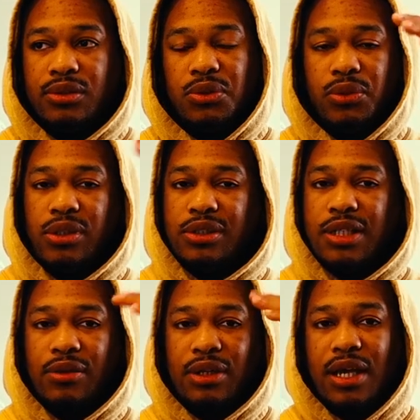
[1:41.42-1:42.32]
2 years
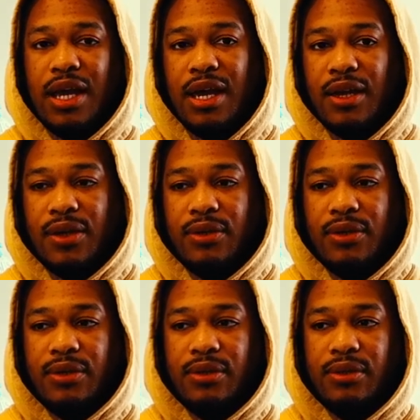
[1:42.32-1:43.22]
down the
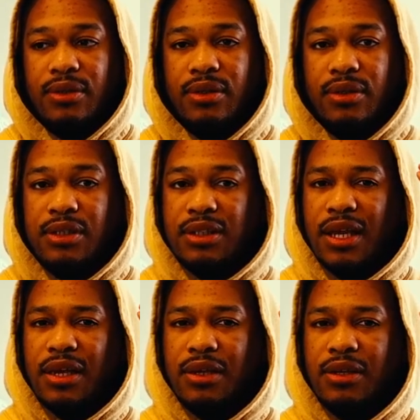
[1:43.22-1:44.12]
line, it's
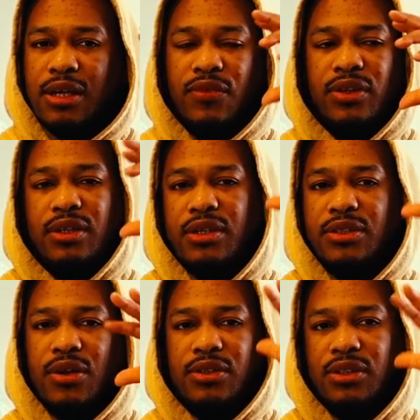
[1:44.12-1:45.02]
like everything
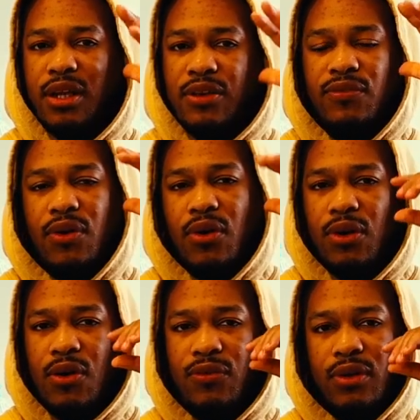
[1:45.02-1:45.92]
starts to like
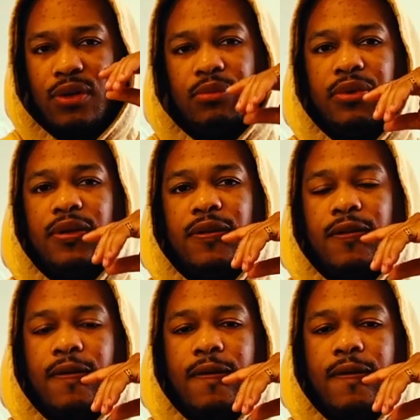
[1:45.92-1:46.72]
fall off a little bit.